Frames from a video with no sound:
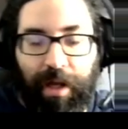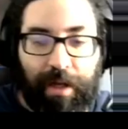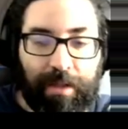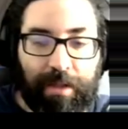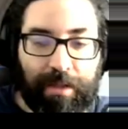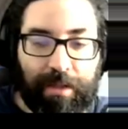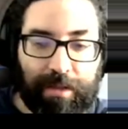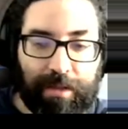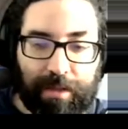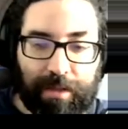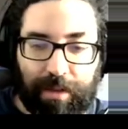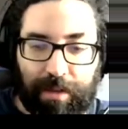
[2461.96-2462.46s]

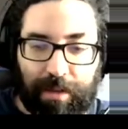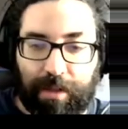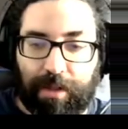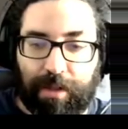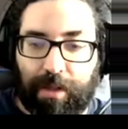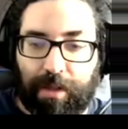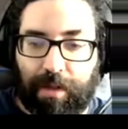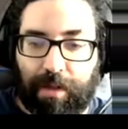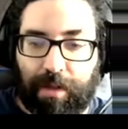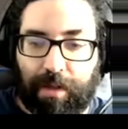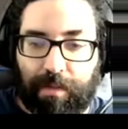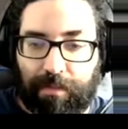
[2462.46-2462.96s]
And
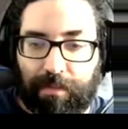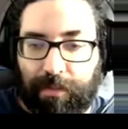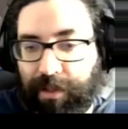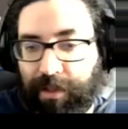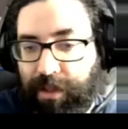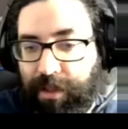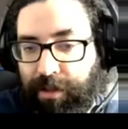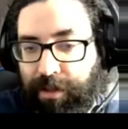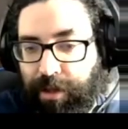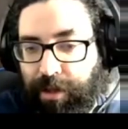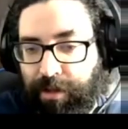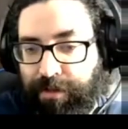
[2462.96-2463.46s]

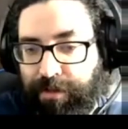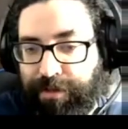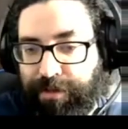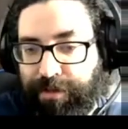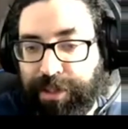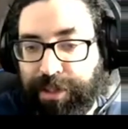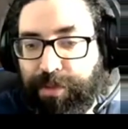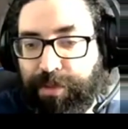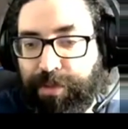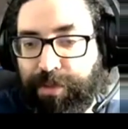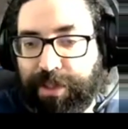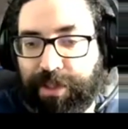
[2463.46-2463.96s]
our
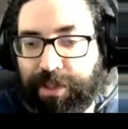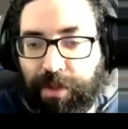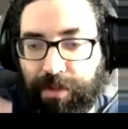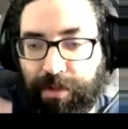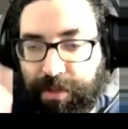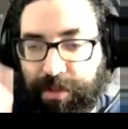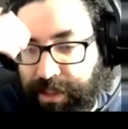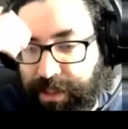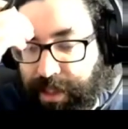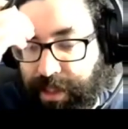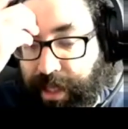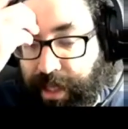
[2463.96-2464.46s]
first
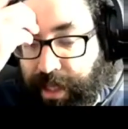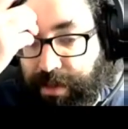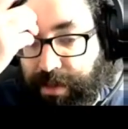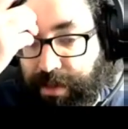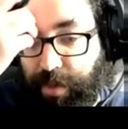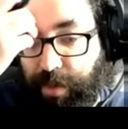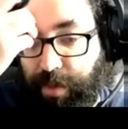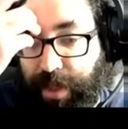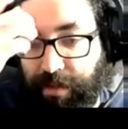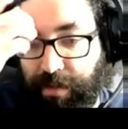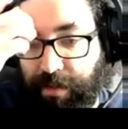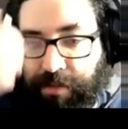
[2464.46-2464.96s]
result is
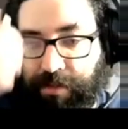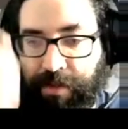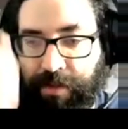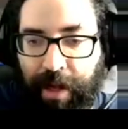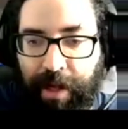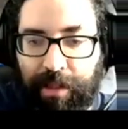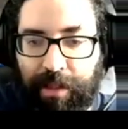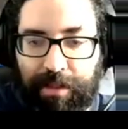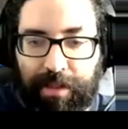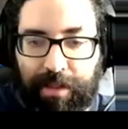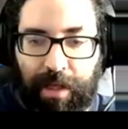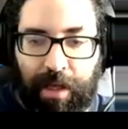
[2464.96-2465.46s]
that we can
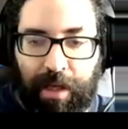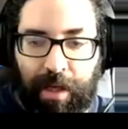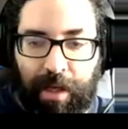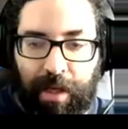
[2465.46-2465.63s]
find